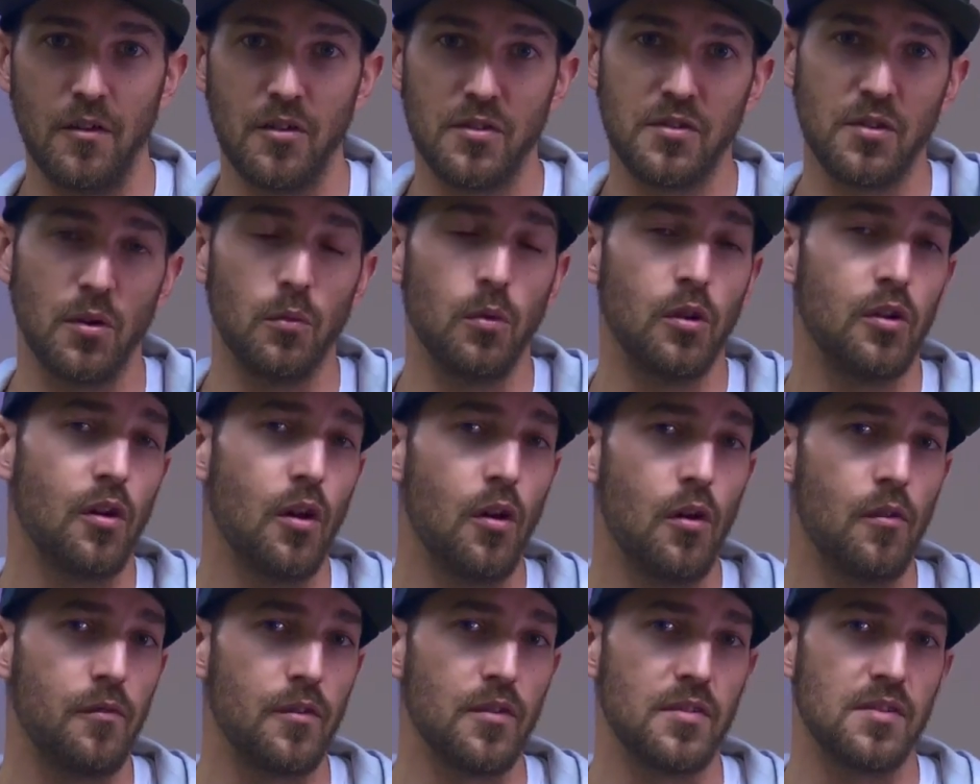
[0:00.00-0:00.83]
So we'll go
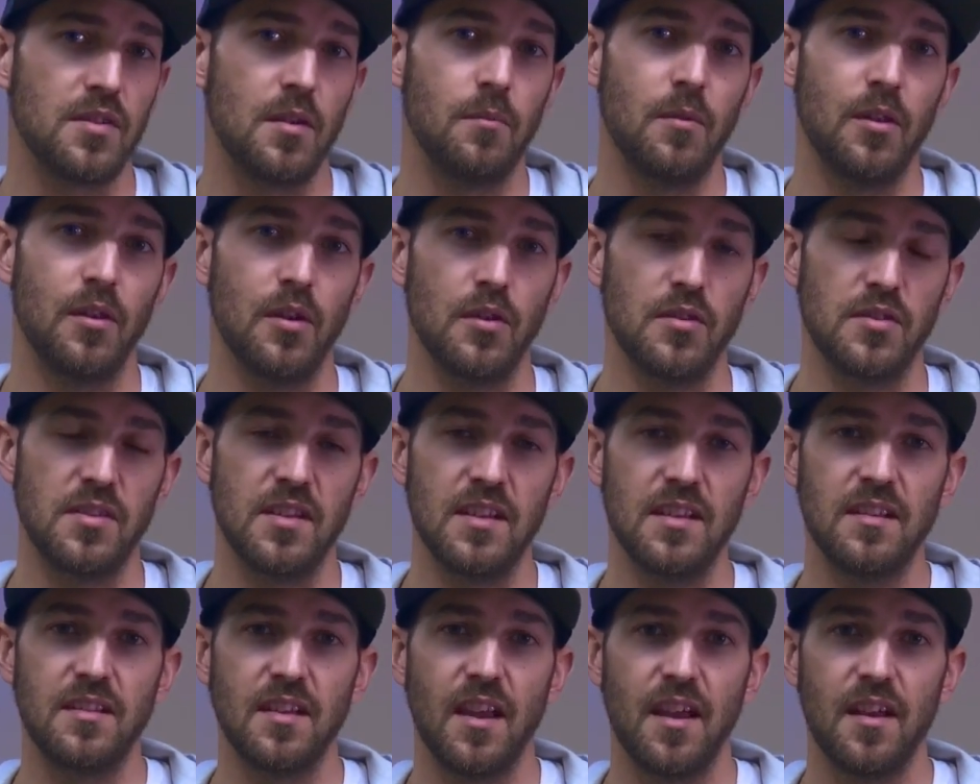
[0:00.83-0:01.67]
over some of those
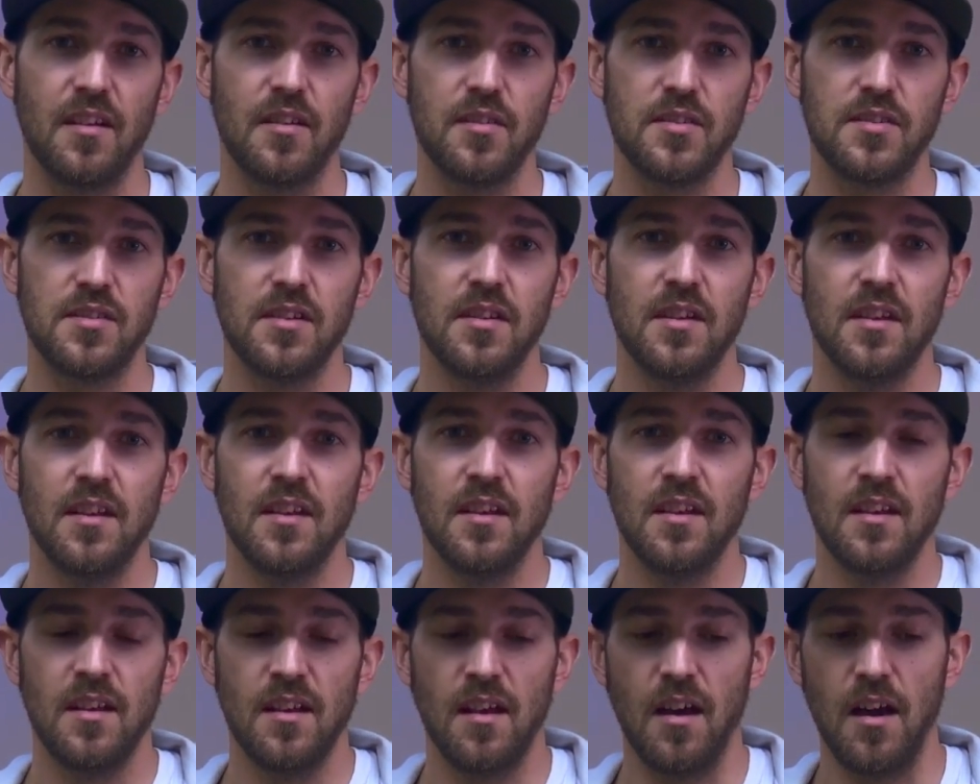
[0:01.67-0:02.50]
details
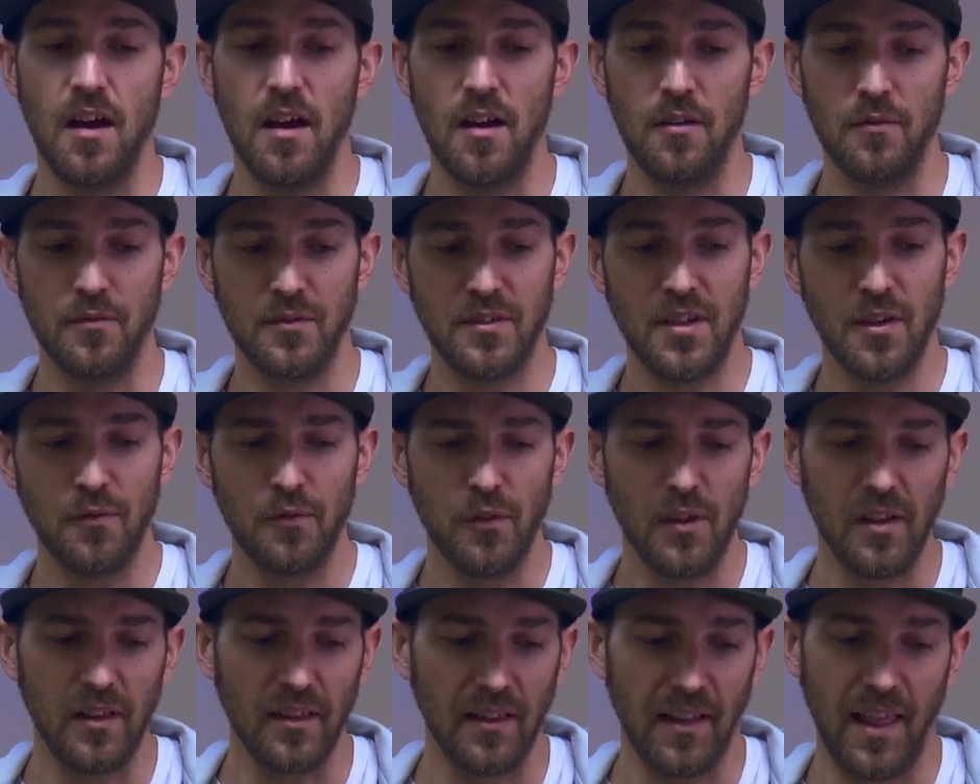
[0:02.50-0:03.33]
of
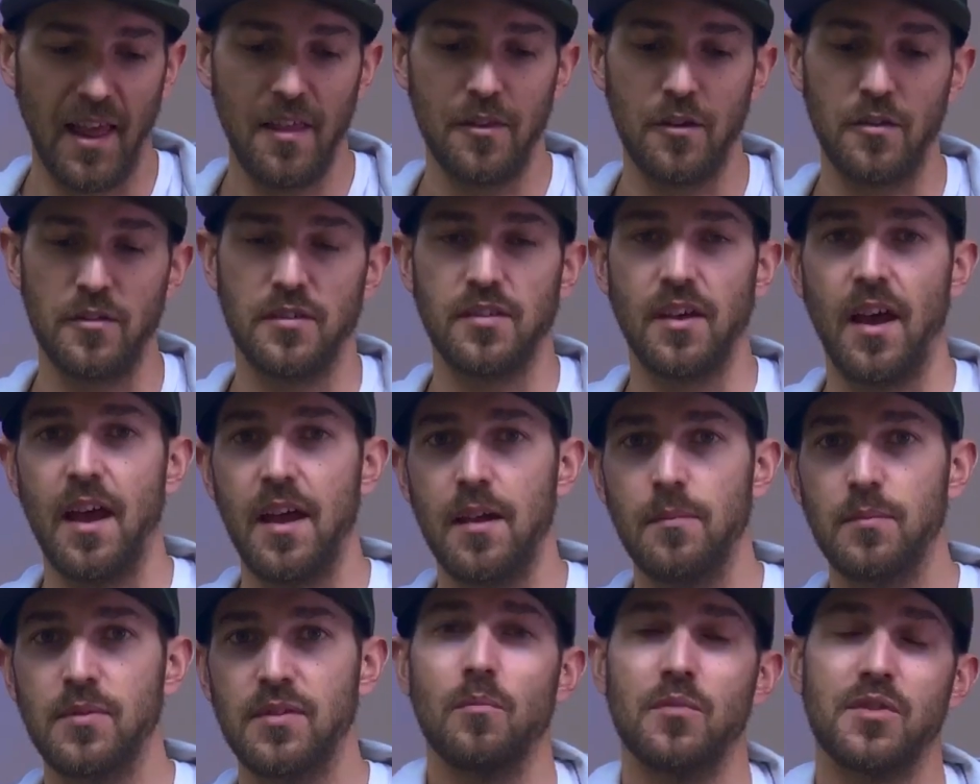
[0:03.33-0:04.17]
different leather
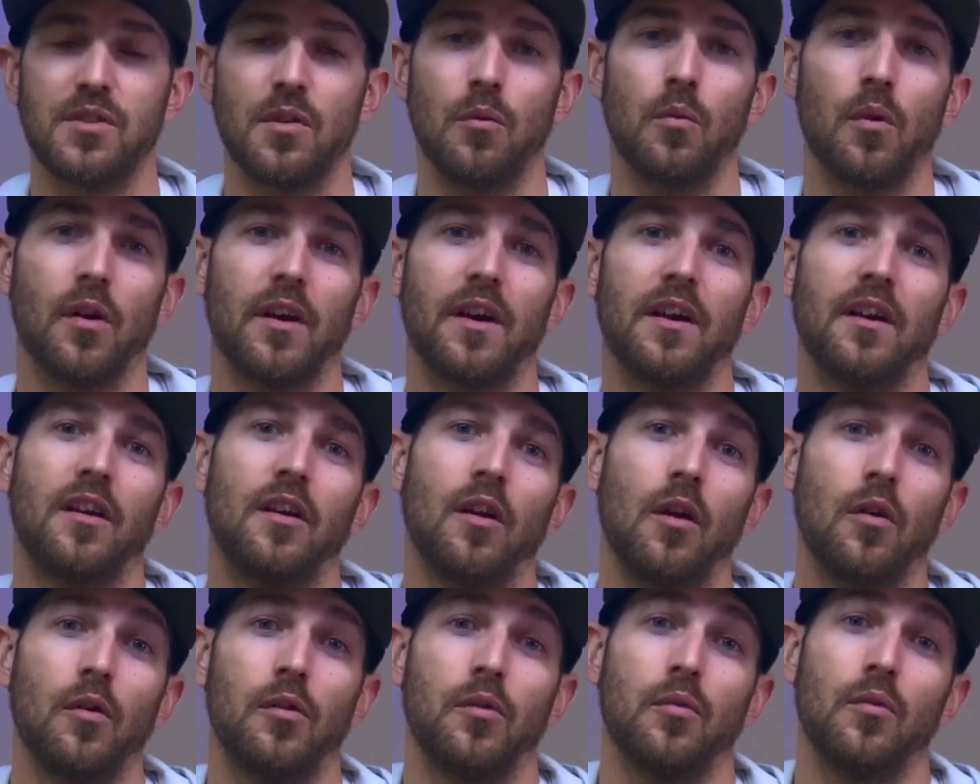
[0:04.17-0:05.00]
types. So we're going to
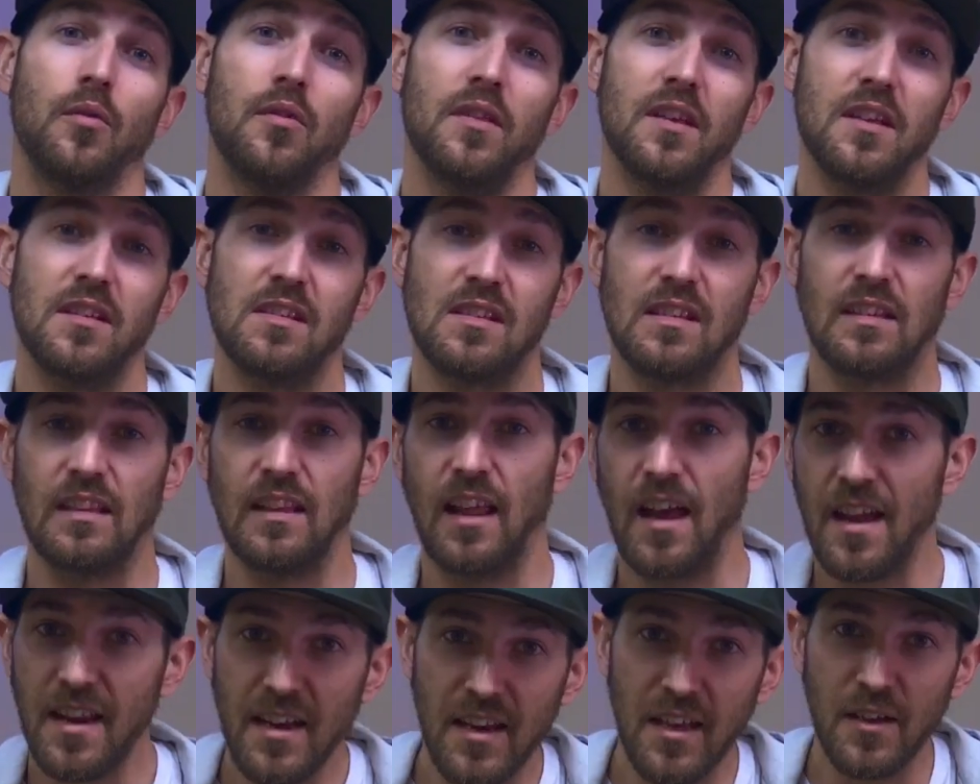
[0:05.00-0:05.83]
go through these
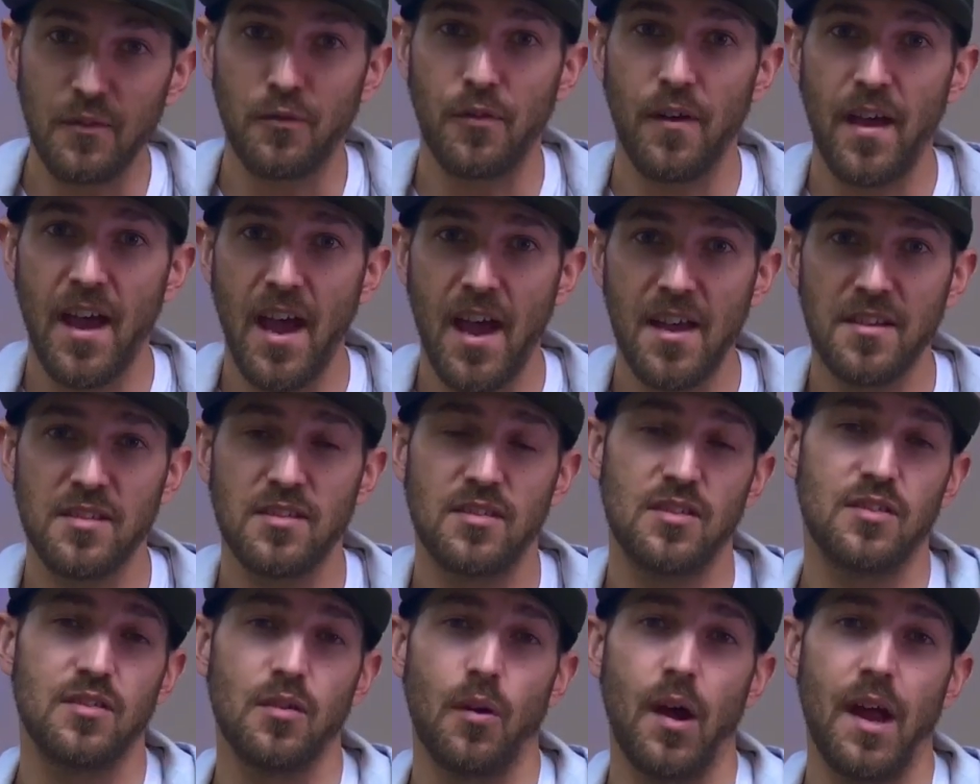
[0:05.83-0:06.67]
lightning fast
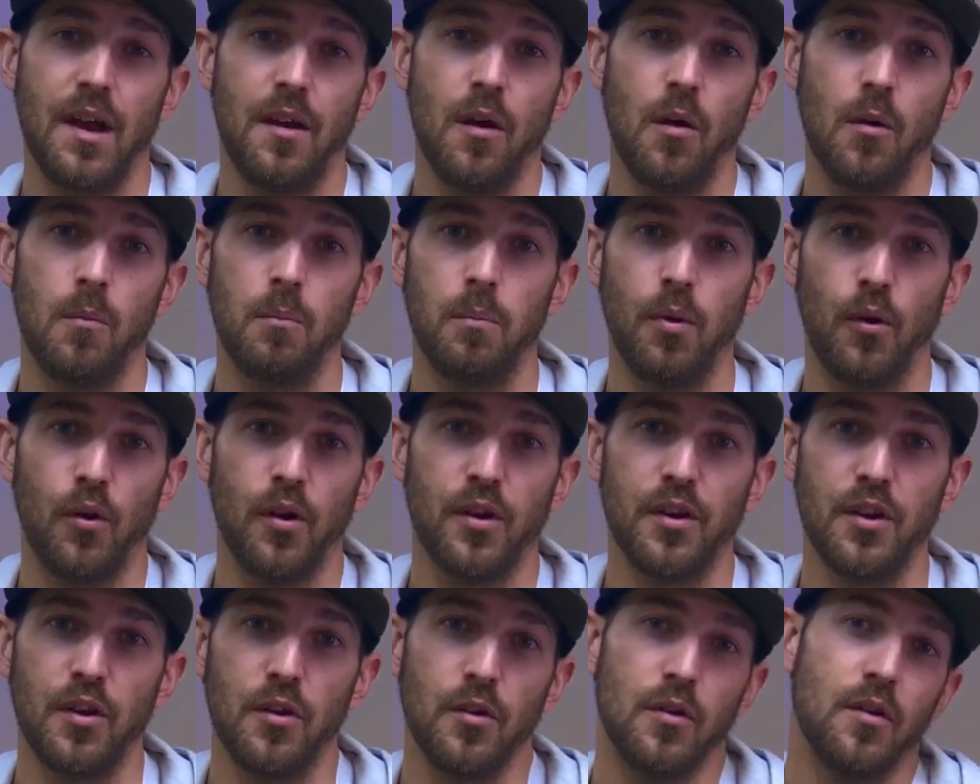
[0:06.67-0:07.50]
so I don't bore
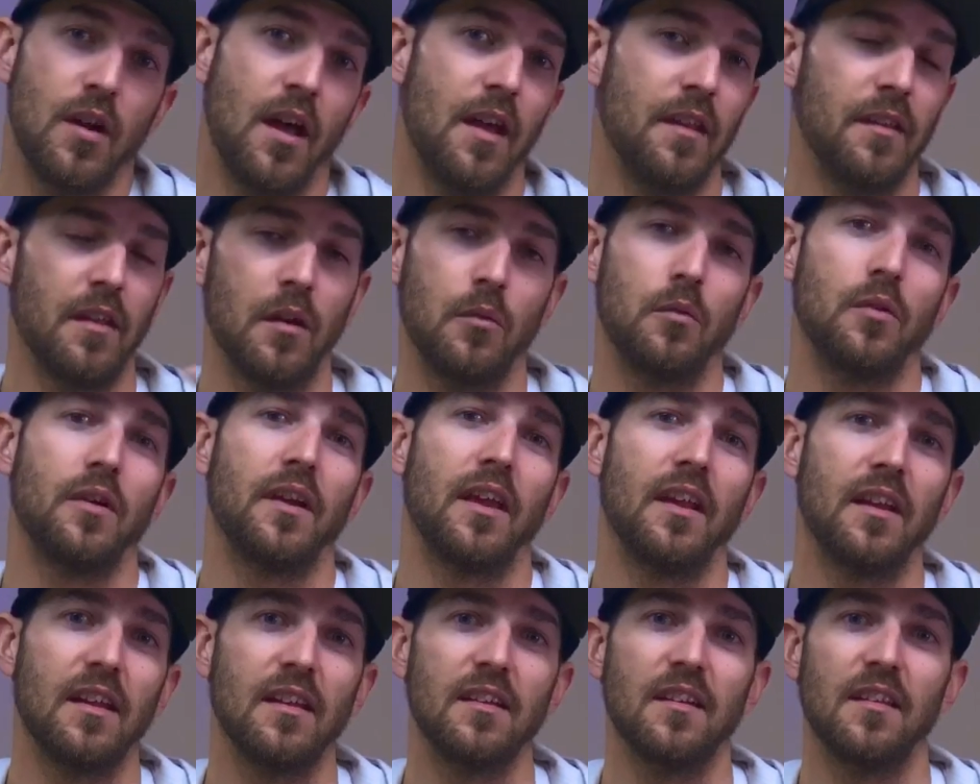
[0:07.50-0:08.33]
you, and then we'll
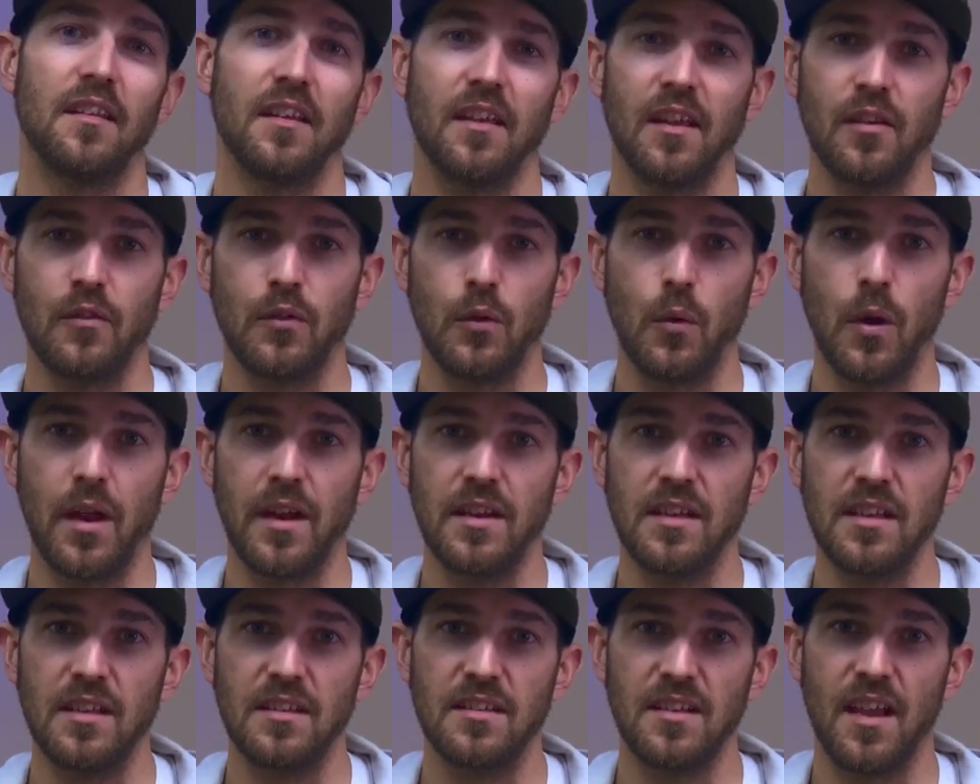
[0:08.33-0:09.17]
get into the giveaway
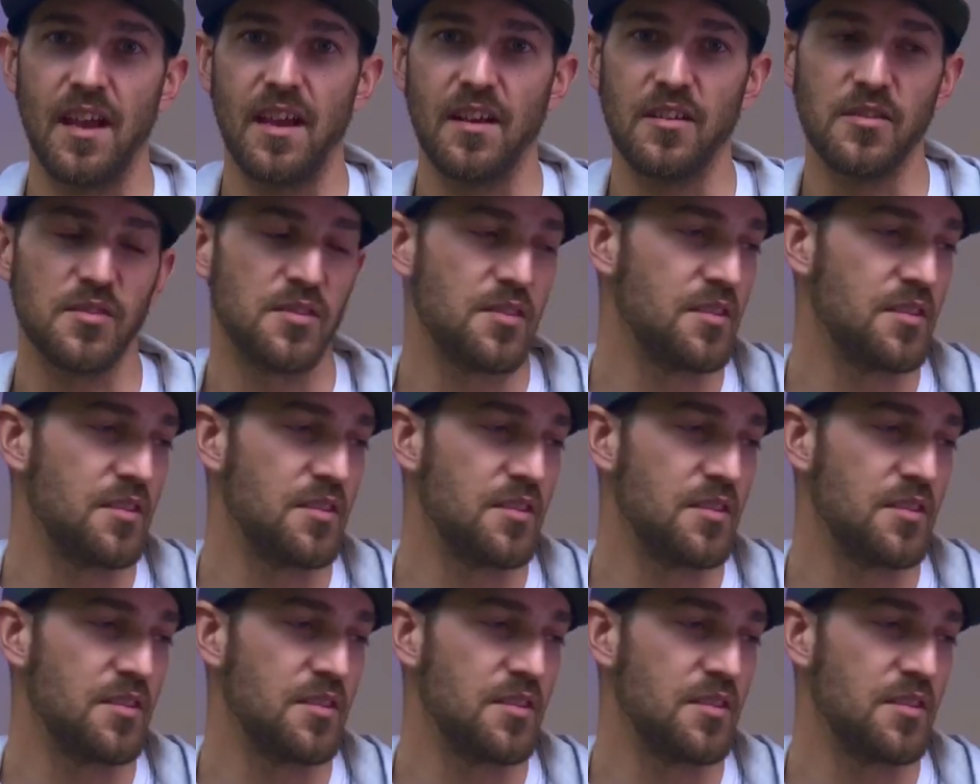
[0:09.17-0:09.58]
details.